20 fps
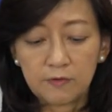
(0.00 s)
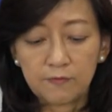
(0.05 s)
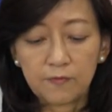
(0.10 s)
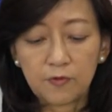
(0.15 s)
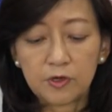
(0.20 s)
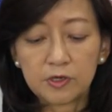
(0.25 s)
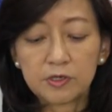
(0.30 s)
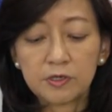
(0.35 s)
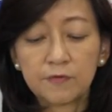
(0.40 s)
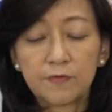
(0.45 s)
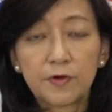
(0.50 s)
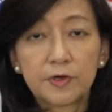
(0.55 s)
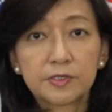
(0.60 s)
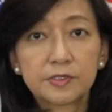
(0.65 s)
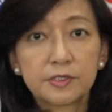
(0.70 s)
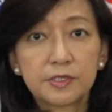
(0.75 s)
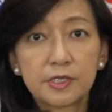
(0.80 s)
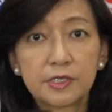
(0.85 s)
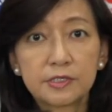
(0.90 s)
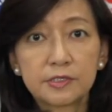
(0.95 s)
for
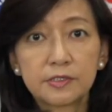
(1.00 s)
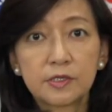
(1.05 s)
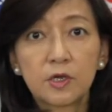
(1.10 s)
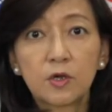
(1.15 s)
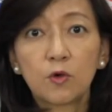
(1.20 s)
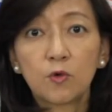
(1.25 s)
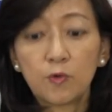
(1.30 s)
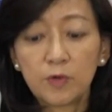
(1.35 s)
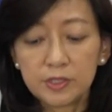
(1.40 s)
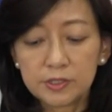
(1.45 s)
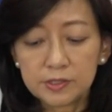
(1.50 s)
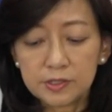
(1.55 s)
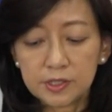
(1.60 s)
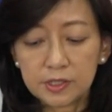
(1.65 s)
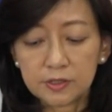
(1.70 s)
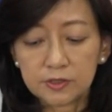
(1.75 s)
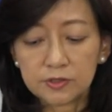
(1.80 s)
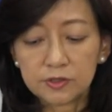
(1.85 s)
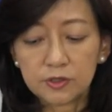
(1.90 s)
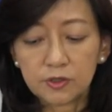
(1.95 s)
universities
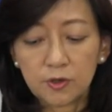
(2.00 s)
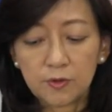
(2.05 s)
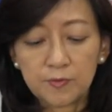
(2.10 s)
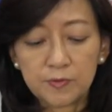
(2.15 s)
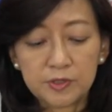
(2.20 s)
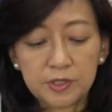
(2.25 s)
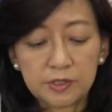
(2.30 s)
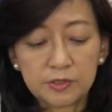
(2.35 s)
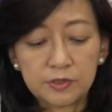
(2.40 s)
wishing to open